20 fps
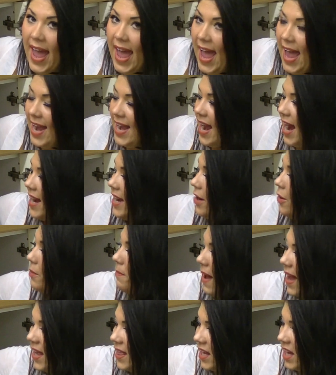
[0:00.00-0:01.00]
it in, and it will
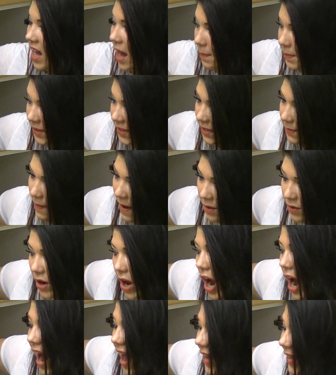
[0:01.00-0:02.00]
make the cupboard smell
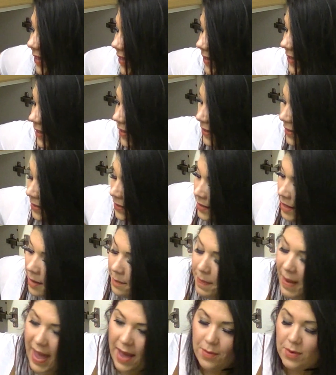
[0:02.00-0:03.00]
nice,
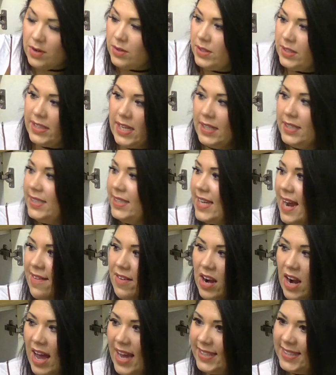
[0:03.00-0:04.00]
but it will also
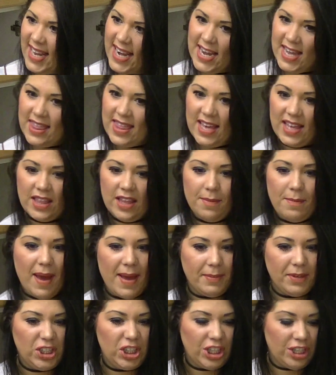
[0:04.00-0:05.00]
sterilise anything that
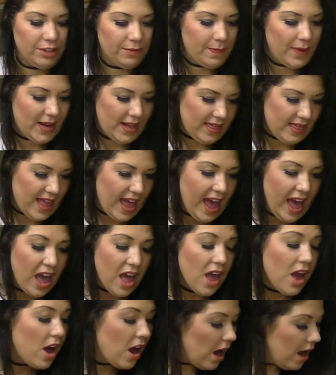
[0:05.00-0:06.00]
maybe should have been in
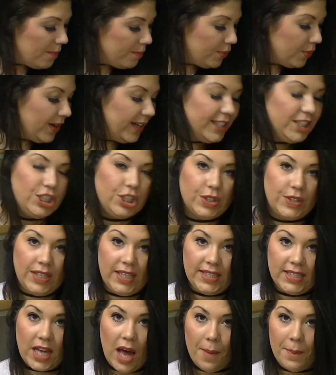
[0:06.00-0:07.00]
there. I'm pretty sure
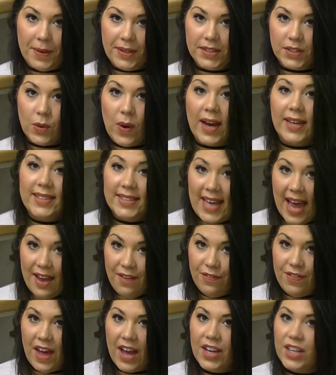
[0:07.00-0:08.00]
this cupboard's quite
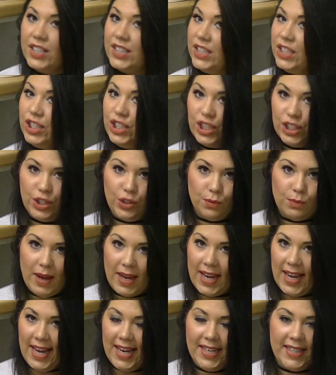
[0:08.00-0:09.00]
safe though, because it's just all
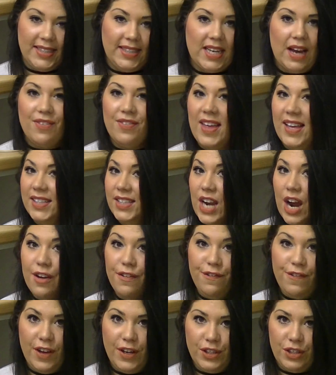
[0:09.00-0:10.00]
my cleaning stuff. There's no
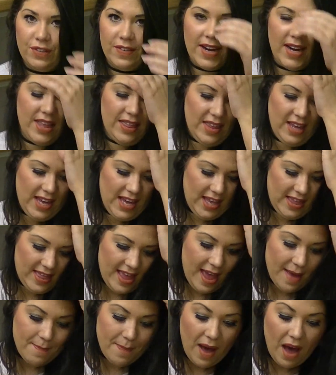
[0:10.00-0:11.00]
food or anything in
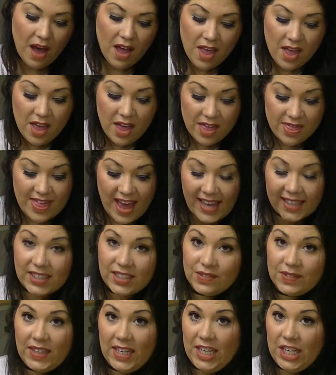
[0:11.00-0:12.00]
there, but
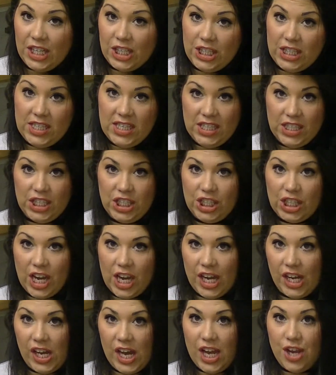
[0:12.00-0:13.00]
that's a really good thing to do
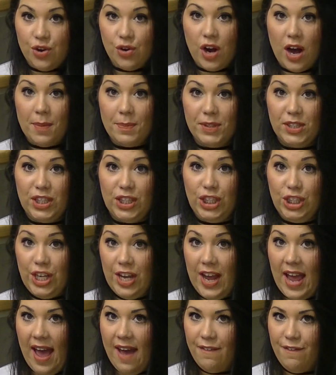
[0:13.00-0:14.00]
in your cupboards that
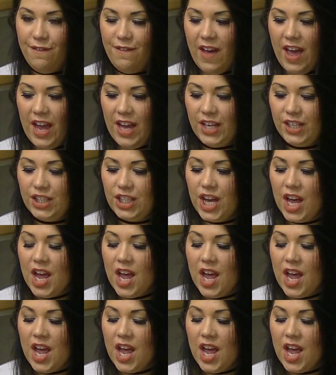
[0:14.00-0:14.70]
do have food.